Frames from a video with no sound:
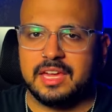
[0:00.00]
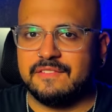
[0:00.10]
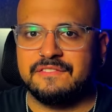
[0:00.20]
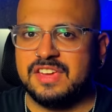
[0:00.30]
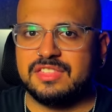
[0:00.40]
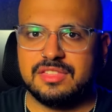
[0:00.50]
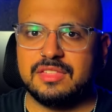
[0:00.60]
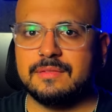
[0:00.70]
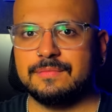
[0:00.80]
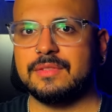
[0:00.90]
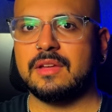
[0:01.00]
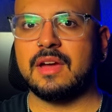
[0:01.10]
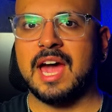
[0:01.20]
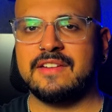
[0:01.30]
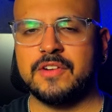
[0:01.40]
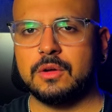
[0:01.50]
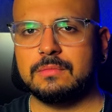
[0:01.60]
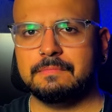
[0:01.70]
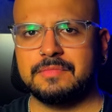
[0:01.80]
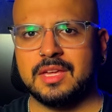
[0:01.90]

like a fifth iPhone.